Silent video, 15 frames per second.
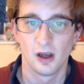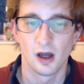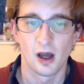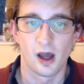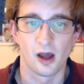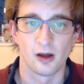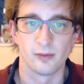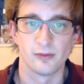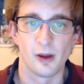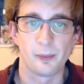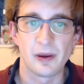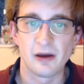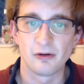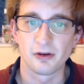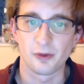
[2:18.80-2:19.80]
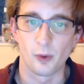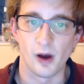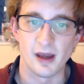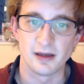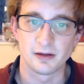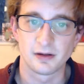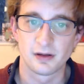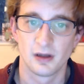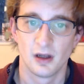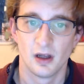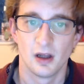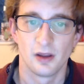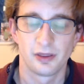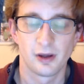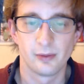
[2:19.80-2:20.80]
appearance-wise
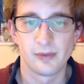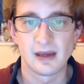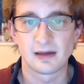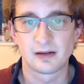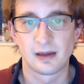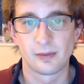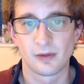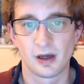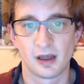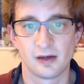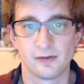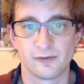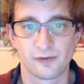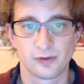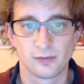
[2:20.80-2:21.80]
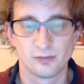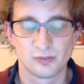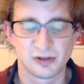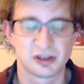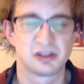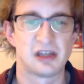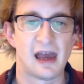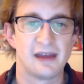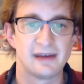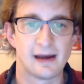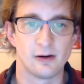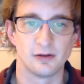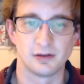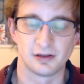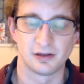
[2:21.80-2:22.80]
that makes them kind of stand
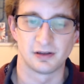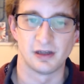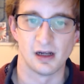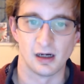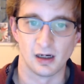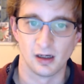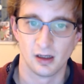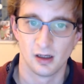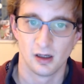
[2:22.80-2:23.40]
out as a star.